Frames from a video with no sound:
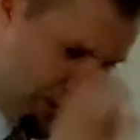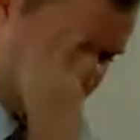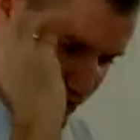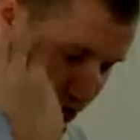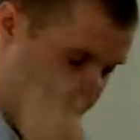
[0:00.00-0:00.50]

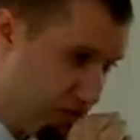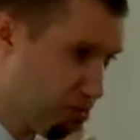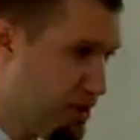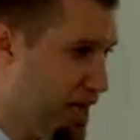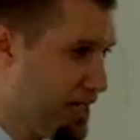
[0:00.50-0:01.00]
so here's
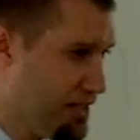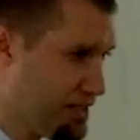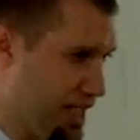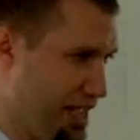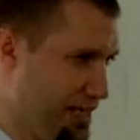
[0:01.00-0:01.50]
my
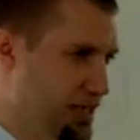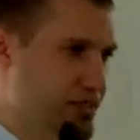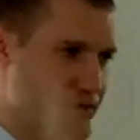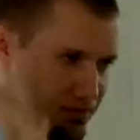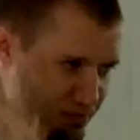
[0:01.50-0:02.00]
understanding.
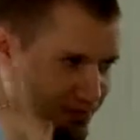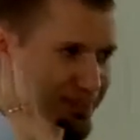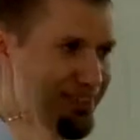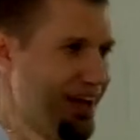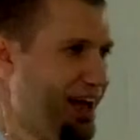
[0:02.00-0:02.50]

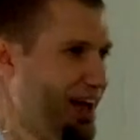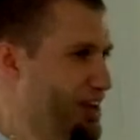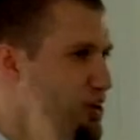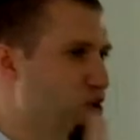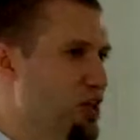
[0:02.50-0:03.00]
I
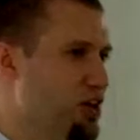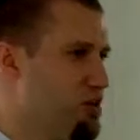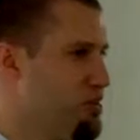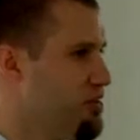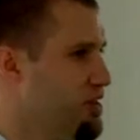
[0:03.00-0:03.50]
know a lot
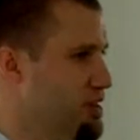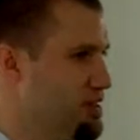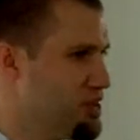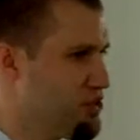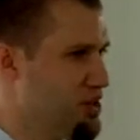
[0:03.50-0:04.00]
of you are going to
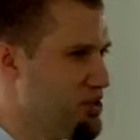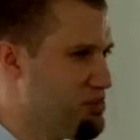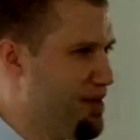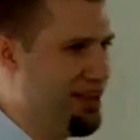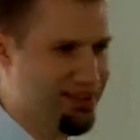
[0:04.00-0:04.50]
disagree with
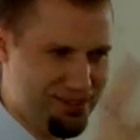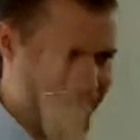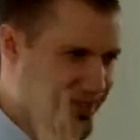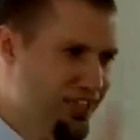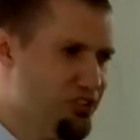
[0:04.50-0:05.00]
me.
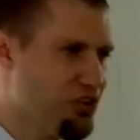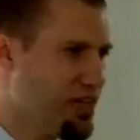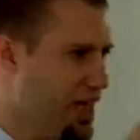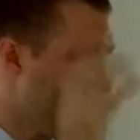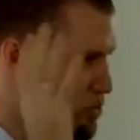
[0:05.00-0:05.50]
That's
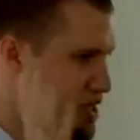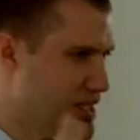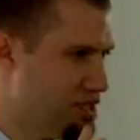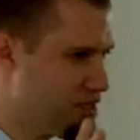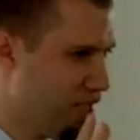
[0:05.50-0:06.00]
okay. We can
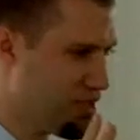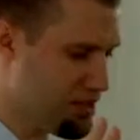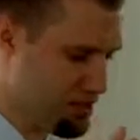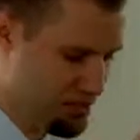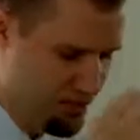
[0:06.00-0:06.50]
discuss
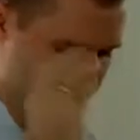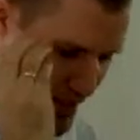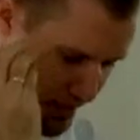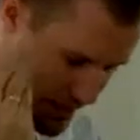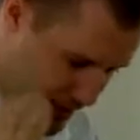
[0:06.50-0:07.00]
it.
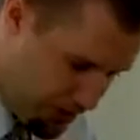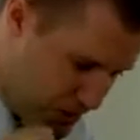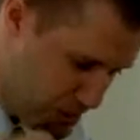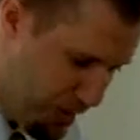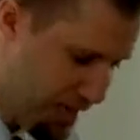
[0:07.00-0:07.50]

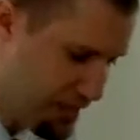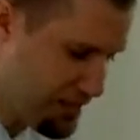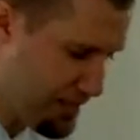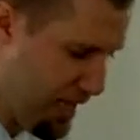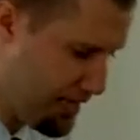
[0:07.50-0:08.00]
Here's my
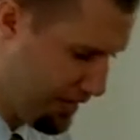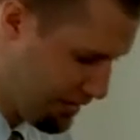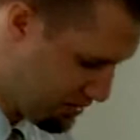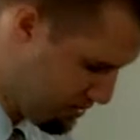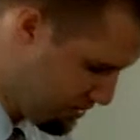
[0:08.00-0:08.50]
understanding.
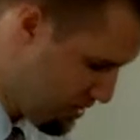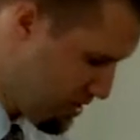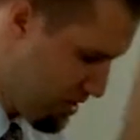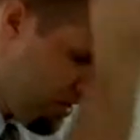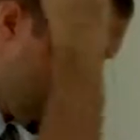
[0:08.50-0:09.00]

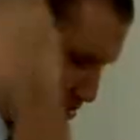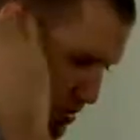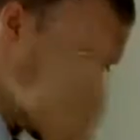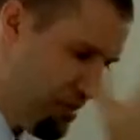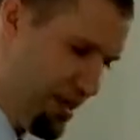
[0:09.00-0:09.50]

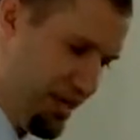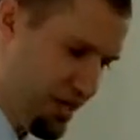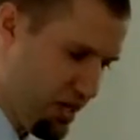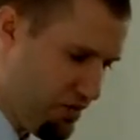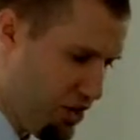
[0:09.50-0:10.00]
From the
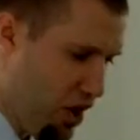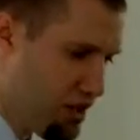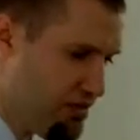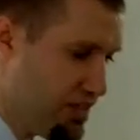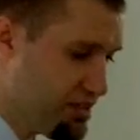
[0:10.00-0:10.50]
beginning of the
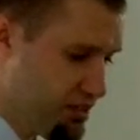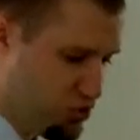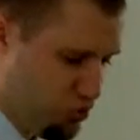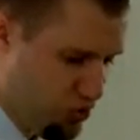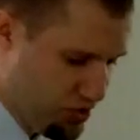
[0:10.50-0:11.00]
Olivet
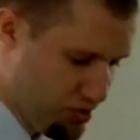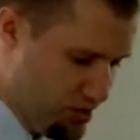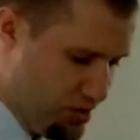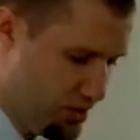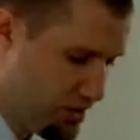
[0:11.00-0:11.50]
Discourse
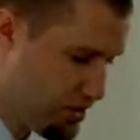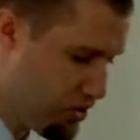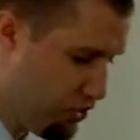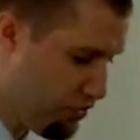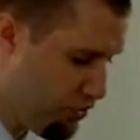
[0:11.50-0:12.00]

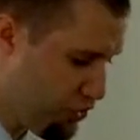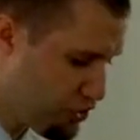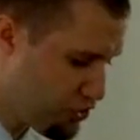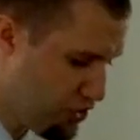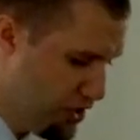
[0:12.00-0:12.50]
till
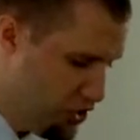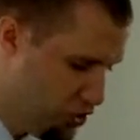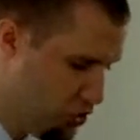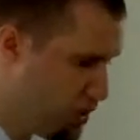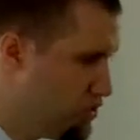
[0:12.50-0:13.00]
verse
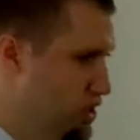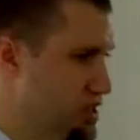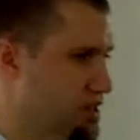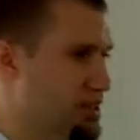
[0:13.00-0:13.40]
32, when Jesus